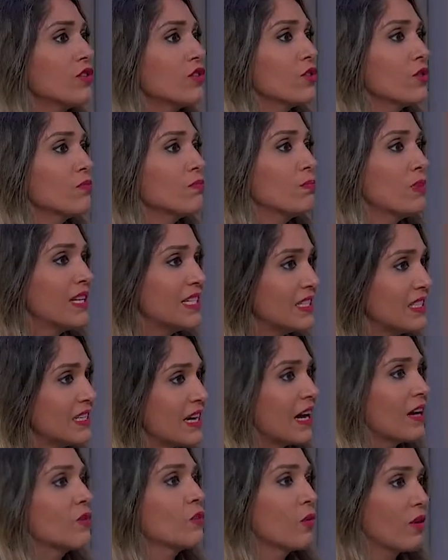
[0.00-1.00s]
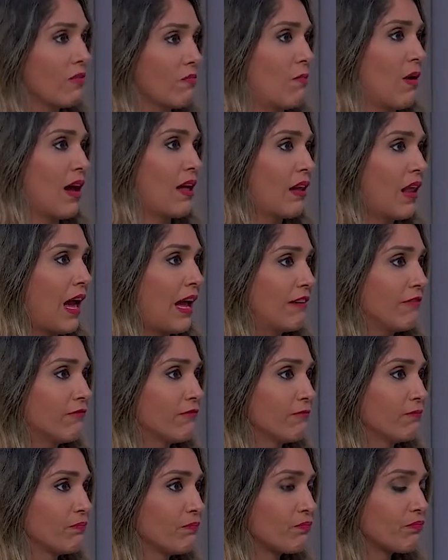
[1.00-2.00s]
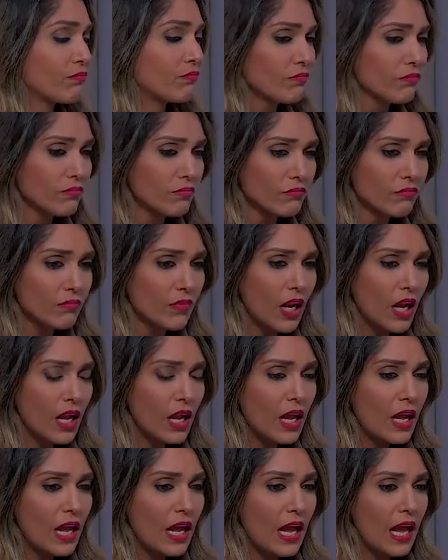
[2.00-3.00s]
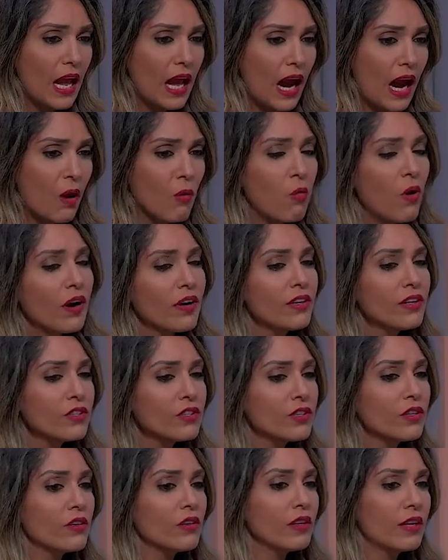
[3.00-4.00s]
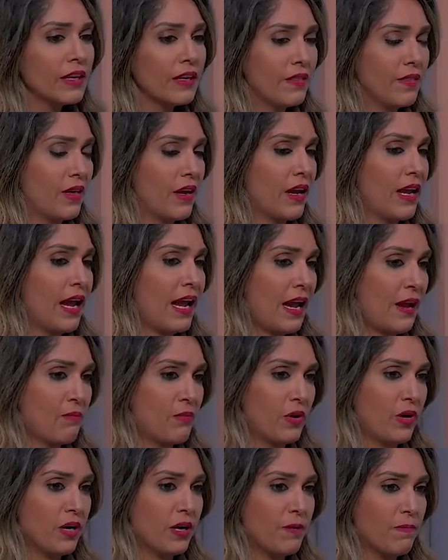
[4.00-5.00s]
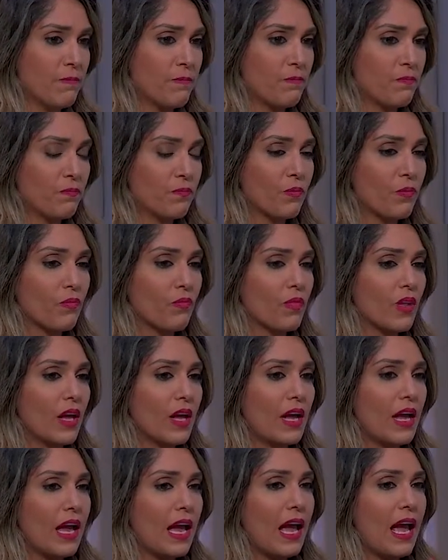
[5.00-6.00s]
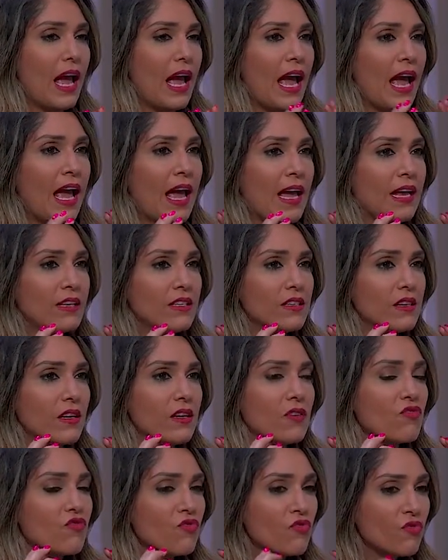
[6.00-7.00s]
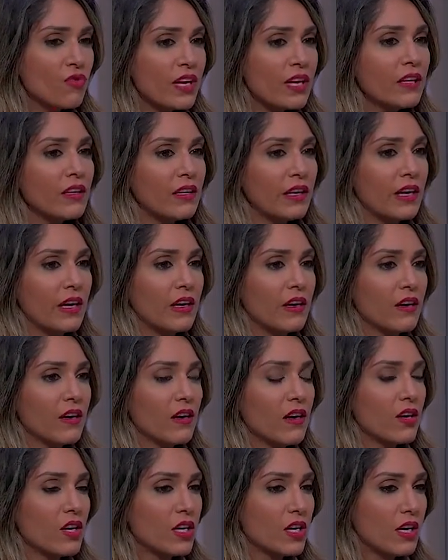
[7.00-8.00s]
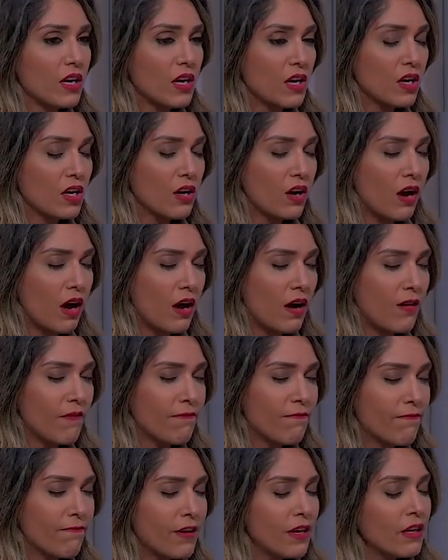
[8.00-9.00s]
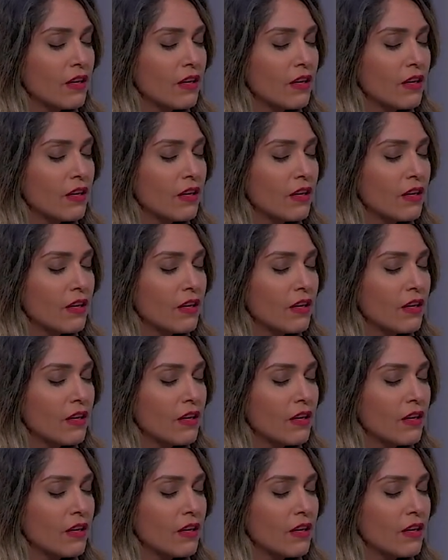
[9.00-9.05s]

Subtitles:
be done with my life. I want you to look at the camera and really feel